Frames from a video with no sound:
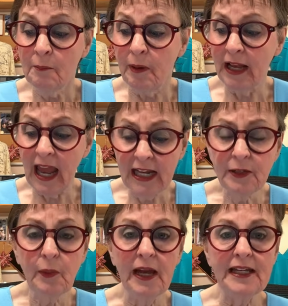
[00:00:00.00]
But
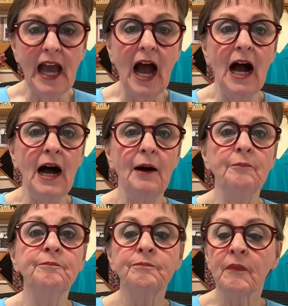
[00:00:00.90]
anyway,
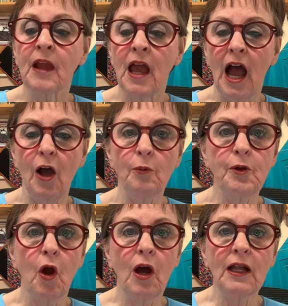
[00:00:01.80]
I hope
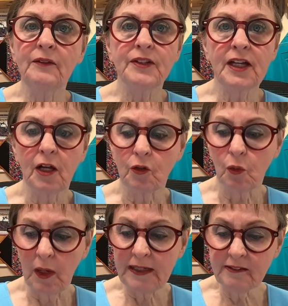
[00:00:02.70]
you're all having a
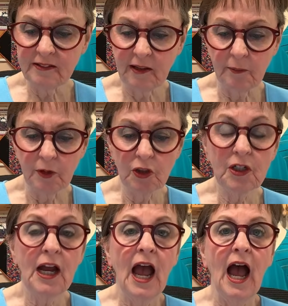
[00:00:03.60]
great summer.